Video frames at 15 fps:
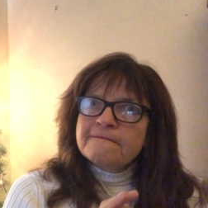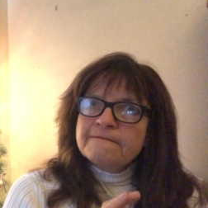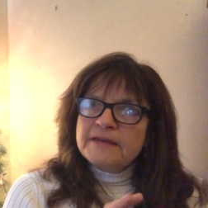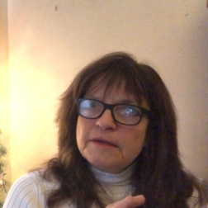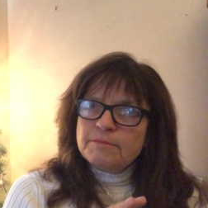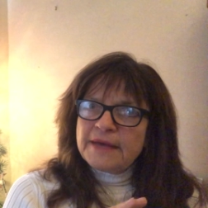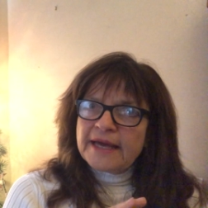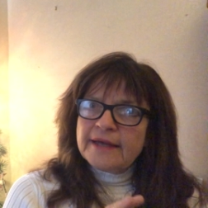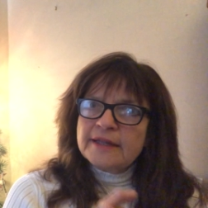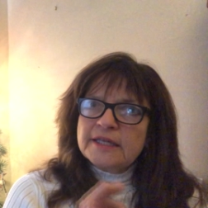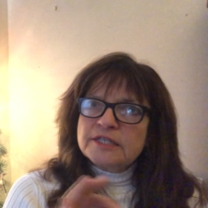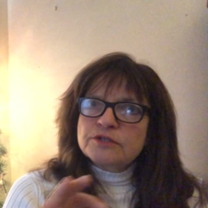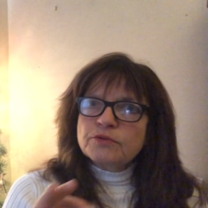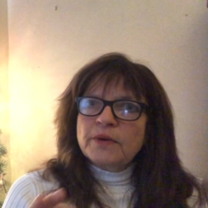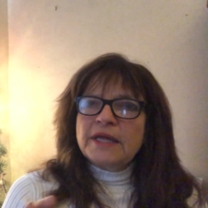female
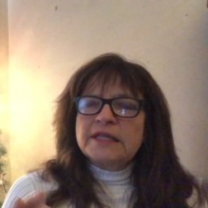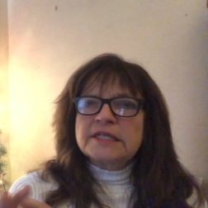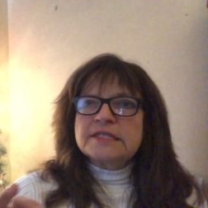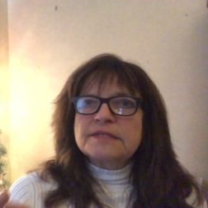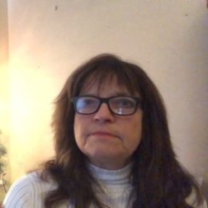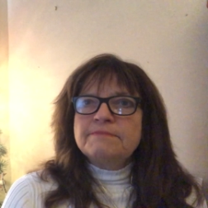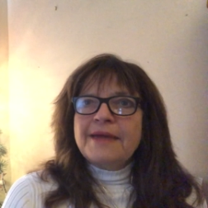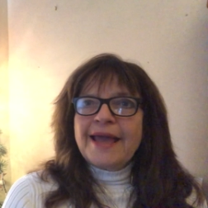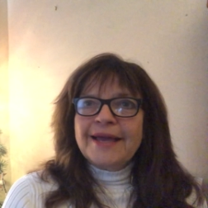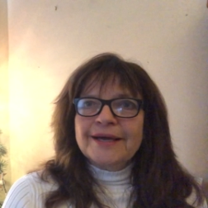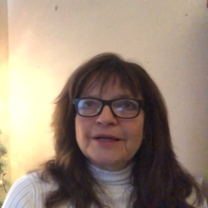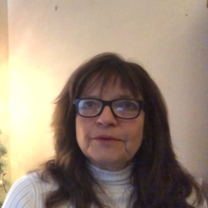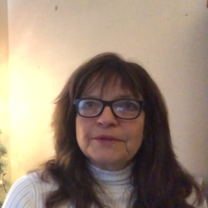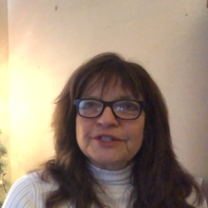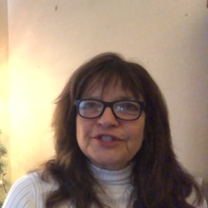as well as
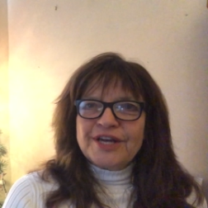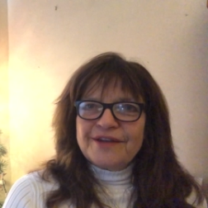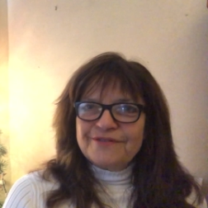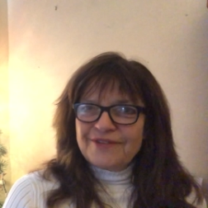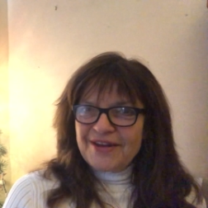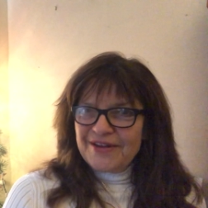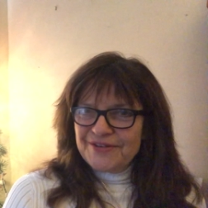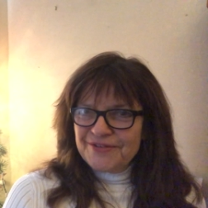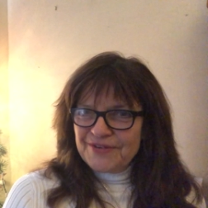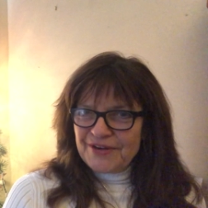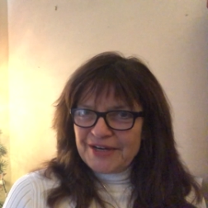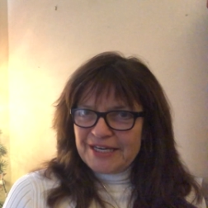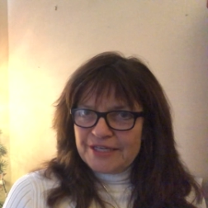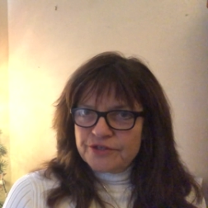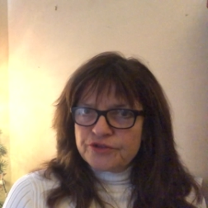male, which I find
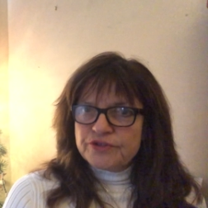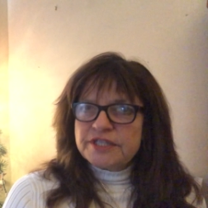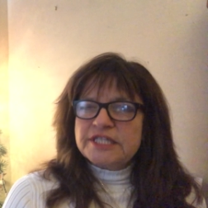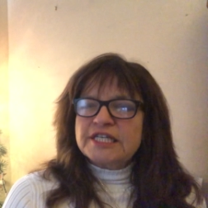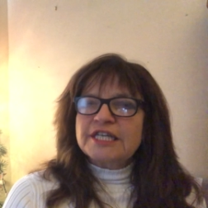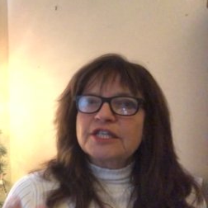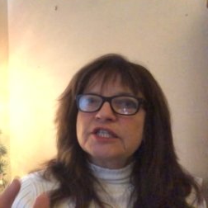very interesting.